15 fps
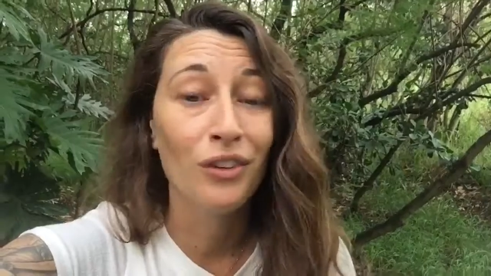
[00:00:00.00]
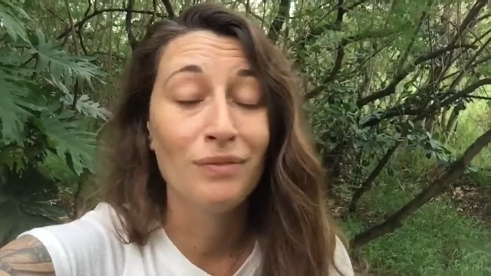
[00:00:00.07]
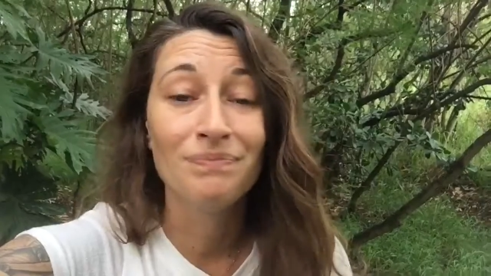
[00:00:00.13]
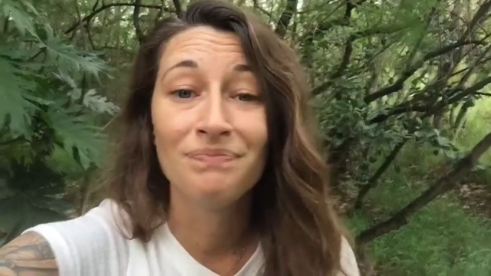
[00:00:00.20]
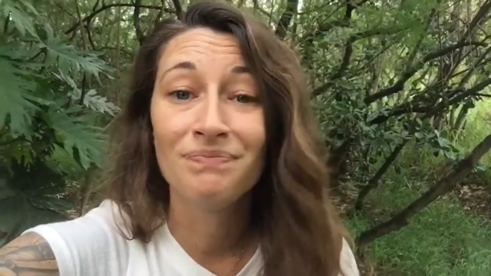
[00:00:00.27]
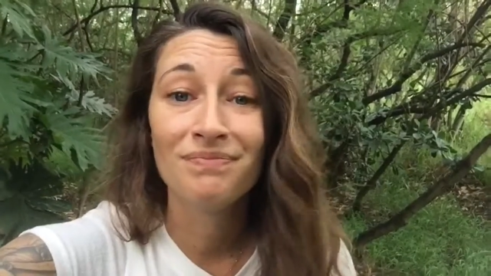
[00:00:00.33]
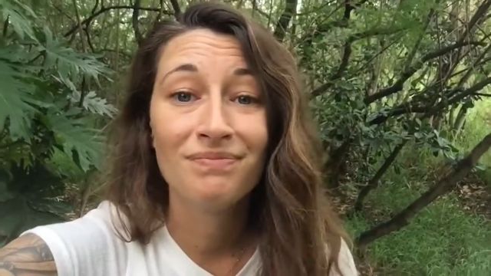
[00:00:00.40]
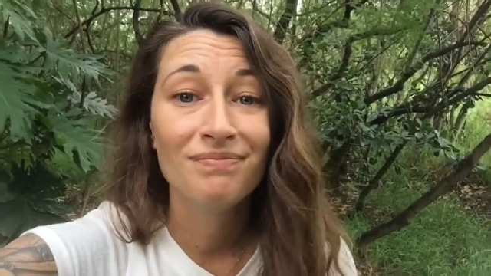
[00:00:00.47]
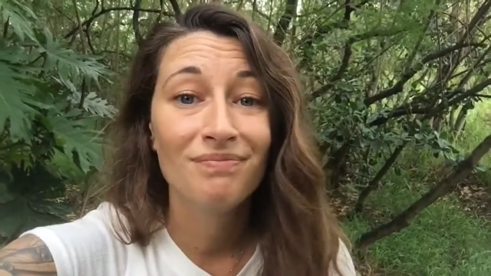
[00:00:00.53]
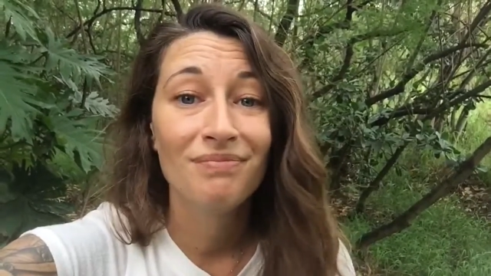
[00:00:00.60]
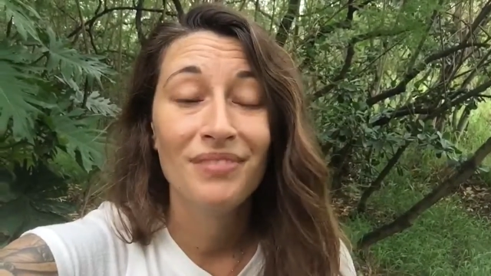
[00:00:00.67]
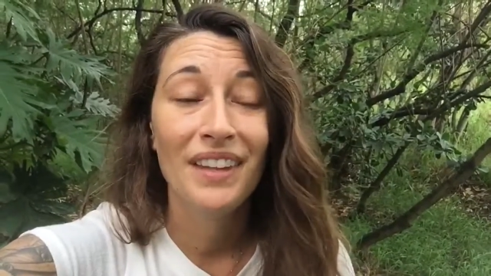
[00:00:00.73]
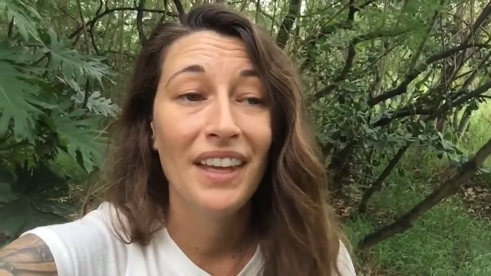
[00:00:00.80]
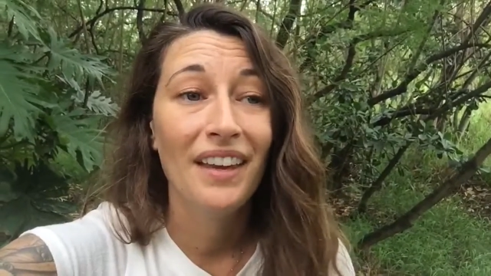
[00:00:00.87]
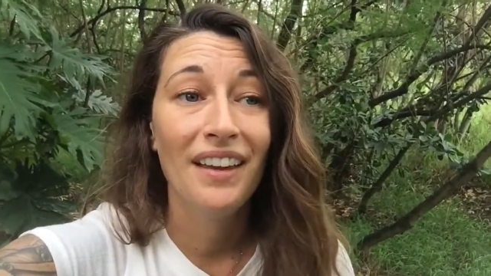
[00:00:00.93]
of them.
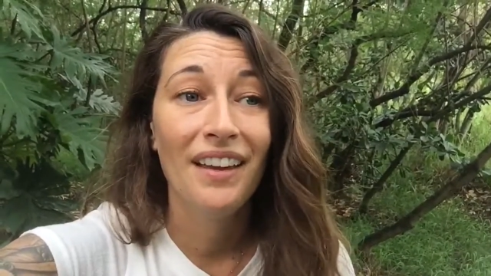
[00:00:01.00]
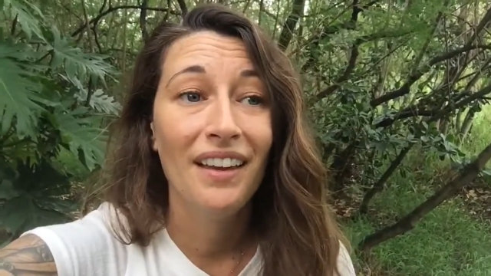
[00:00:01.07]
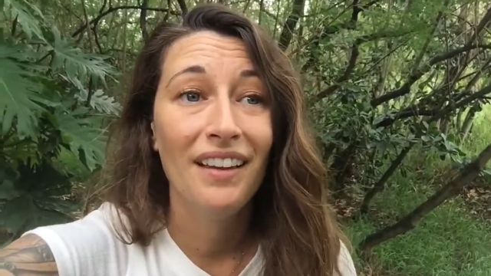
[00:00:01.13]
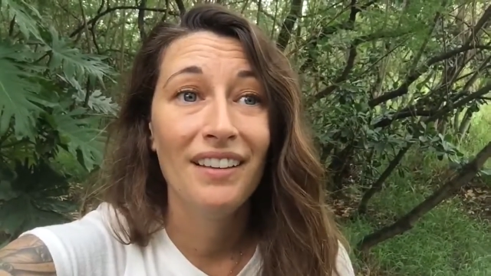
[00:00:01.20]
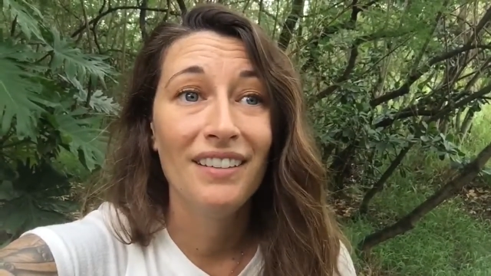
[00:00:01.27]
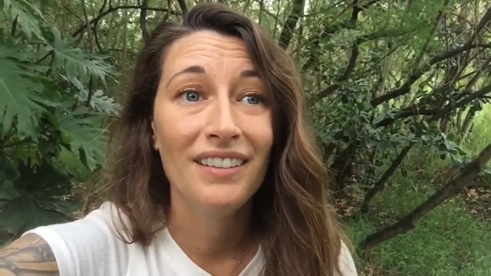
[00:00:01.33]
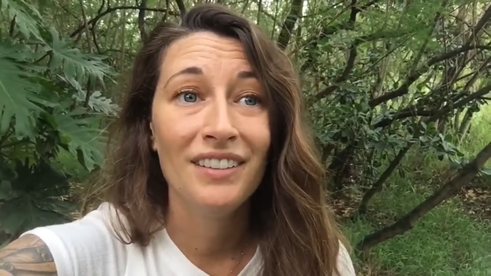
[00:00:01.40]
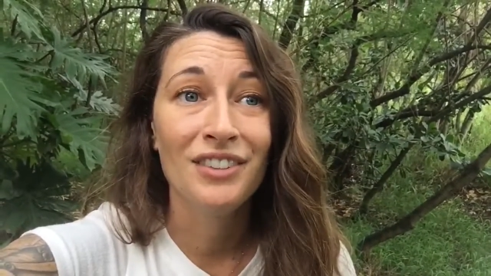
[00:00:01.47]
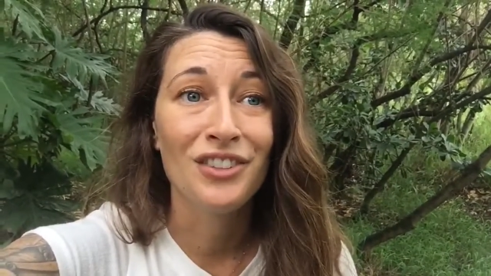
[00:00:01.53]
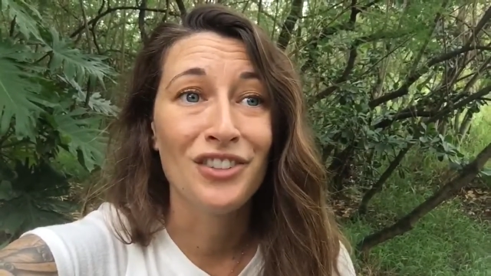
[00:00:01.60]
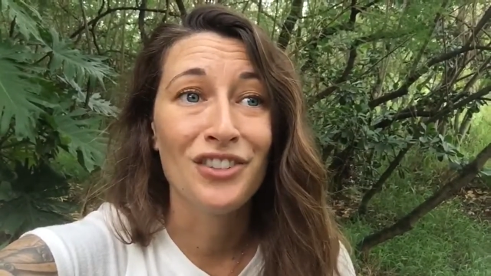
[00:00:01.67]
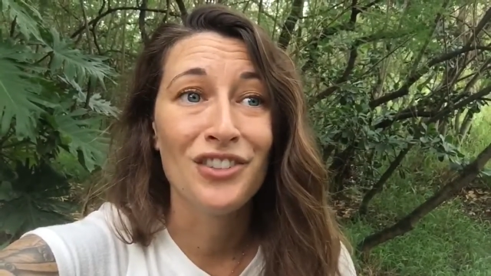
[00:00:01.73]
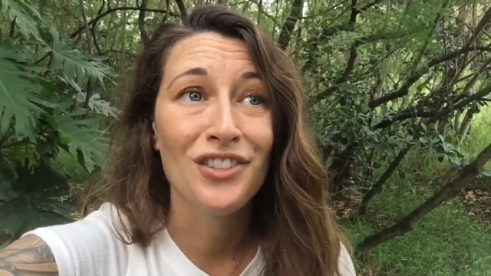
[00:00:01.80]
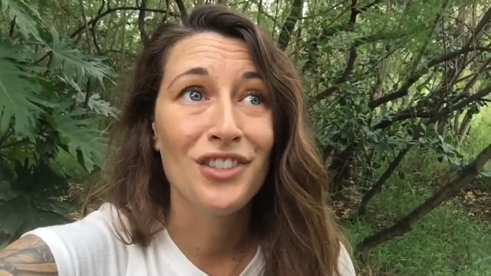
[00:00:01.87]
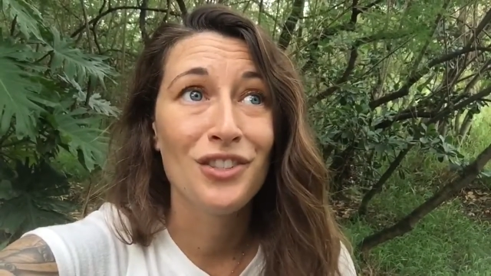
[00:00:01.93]

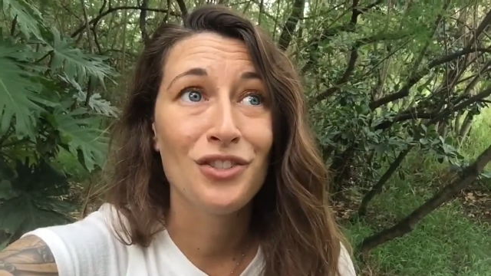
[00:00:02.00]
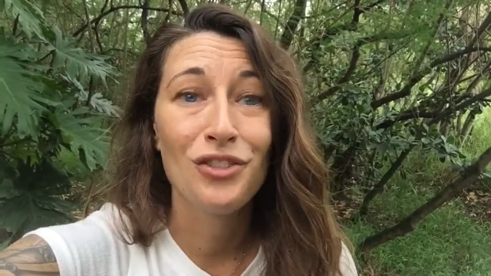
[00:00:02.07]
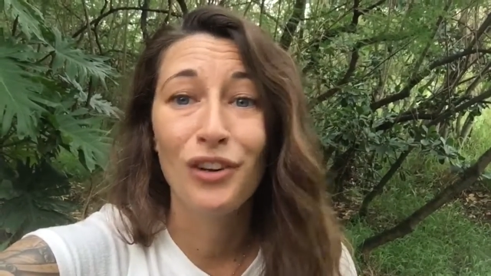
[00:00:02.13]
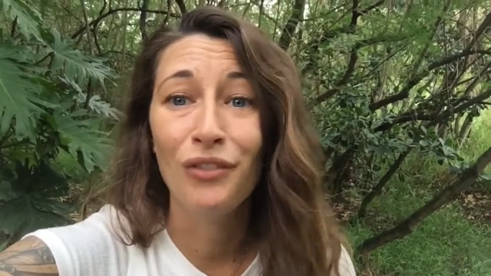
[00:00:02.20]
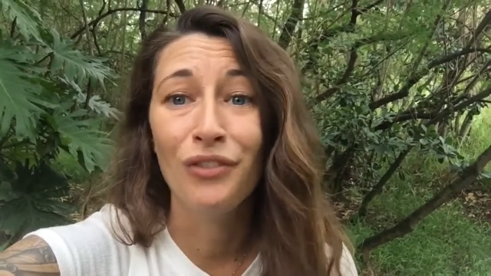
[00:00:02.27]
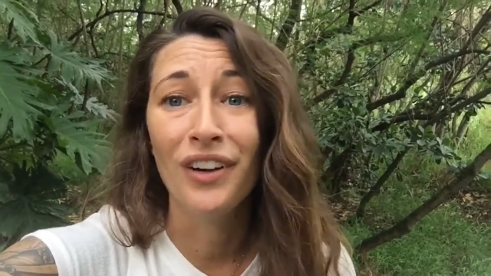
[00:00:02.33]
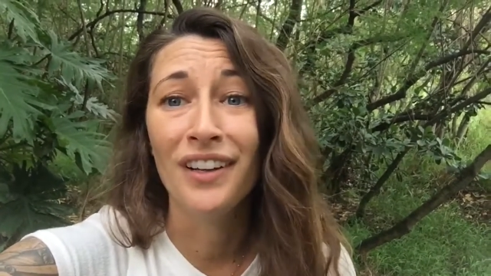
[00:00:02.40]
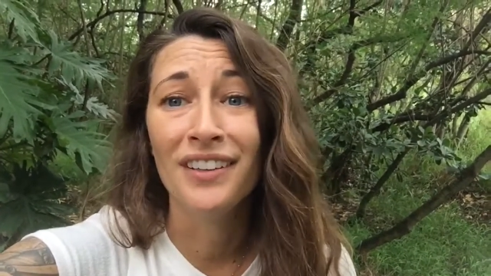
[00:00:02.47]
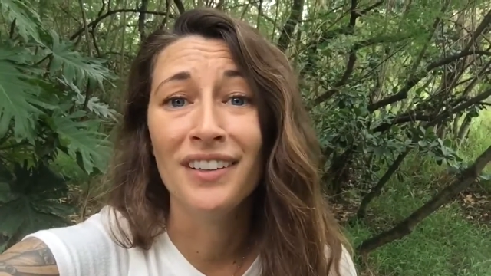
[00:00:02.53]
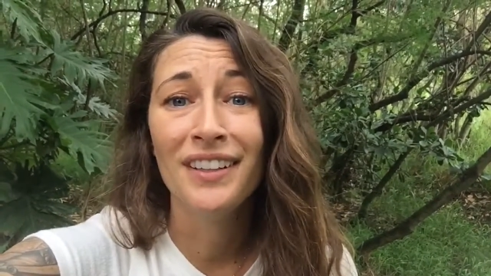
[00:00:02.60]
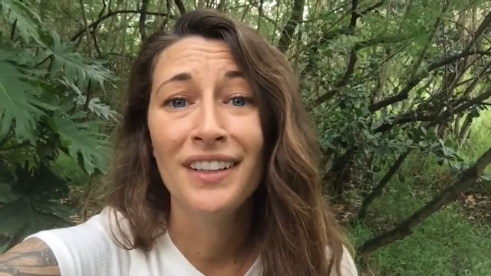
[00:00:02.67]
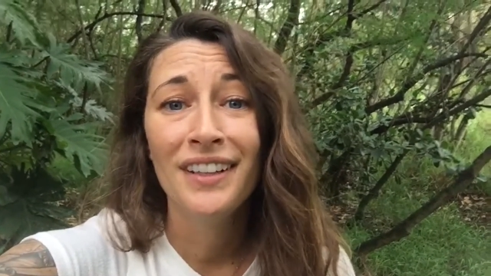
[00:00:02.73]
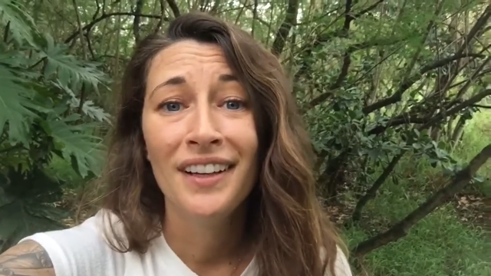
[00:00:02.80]
Just so fun.